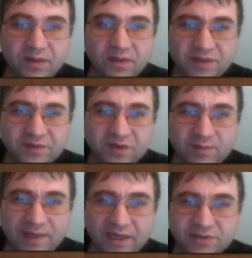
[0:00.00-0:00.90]
let's go
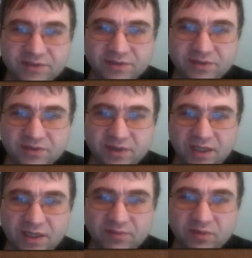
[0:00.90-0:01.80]
back to
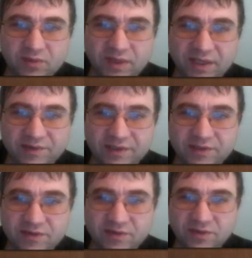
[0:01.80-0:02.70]
queen
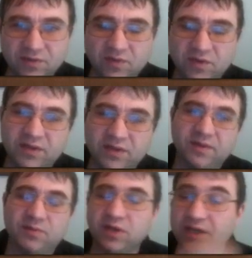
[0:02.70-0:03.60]
c2, or
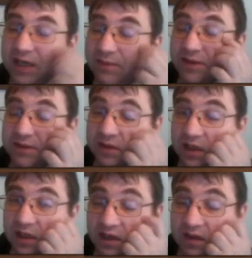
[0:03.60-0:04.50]
the more common
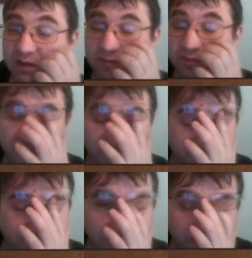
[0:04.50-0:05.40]
club move I
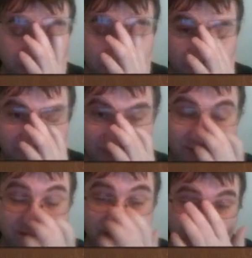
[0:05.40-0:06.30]
would say is knight on b to
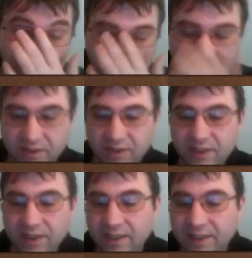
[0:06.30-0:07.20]
d2.
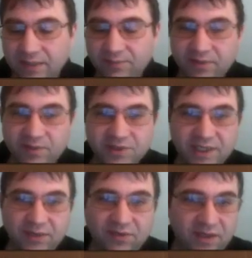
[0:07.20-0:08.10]
And again, pretty much
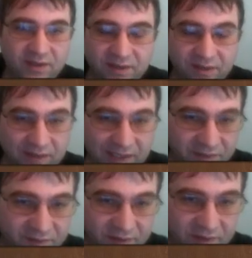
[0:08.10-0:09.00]
anything that
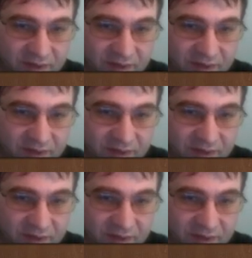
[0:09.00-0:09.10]
allows it,